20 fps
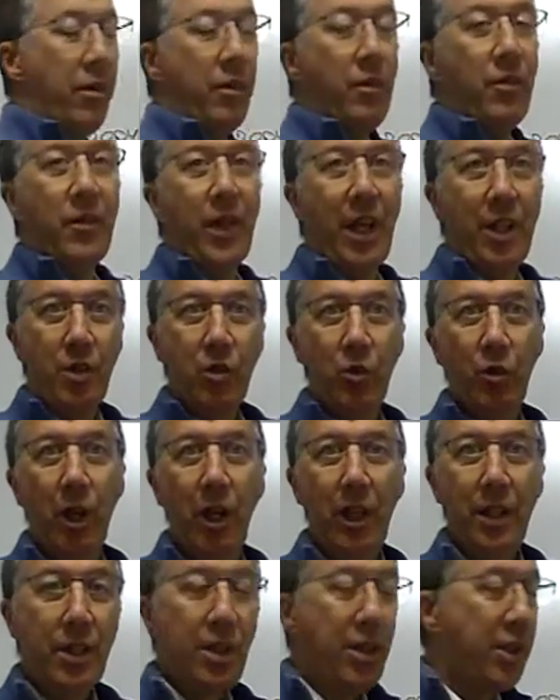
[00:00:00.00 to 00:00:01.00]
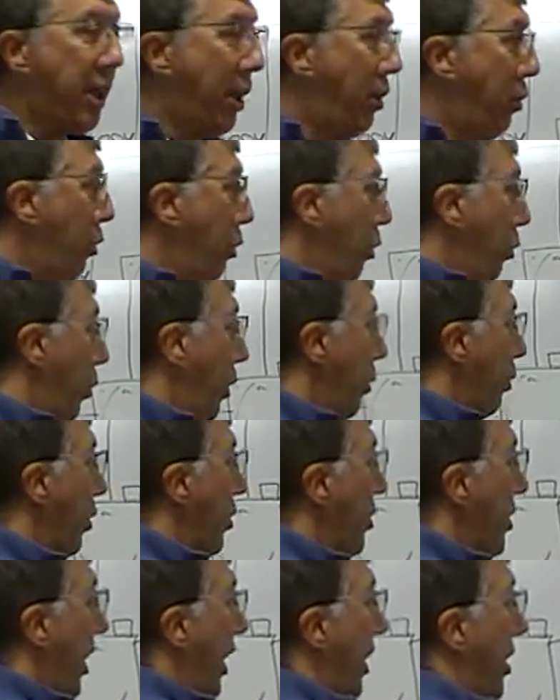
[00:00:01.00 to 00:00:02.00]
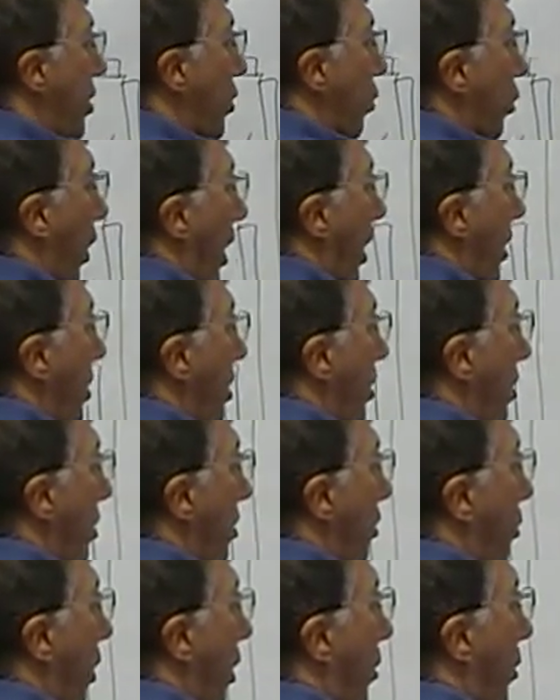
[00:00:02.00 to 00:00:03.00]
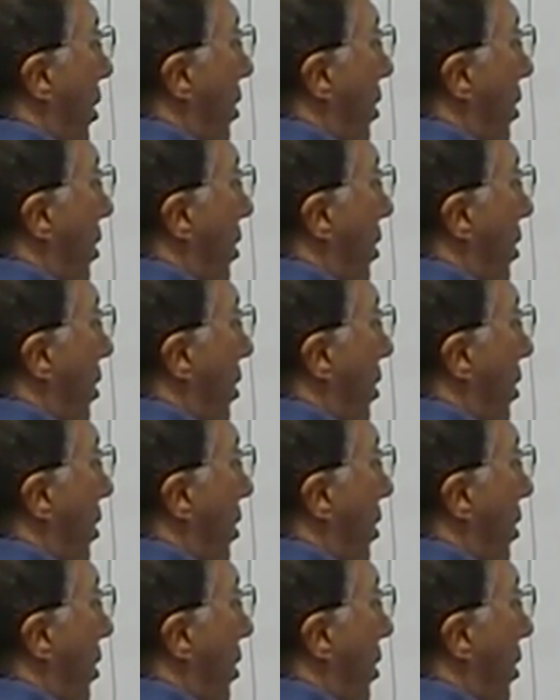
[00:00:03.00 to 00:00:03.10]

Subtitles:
that's right, so we will test one where we're